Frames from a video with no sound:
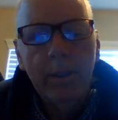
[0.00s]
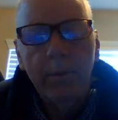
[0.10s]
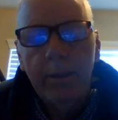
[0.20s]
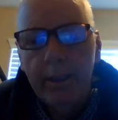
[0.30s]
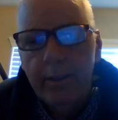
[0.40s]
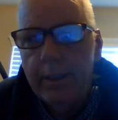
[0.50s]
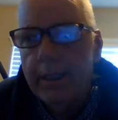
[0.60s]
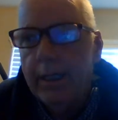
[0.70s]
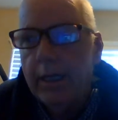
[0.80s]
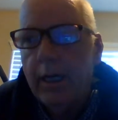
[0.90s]
Well, the other
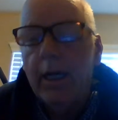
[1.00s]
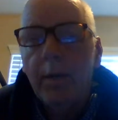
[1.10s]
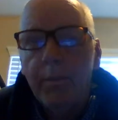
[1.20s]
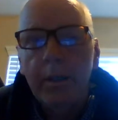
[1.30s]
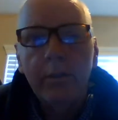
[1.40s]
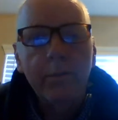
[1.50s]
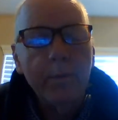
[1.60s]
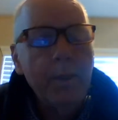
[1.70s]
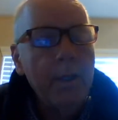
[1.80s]
day I got a bunch of them.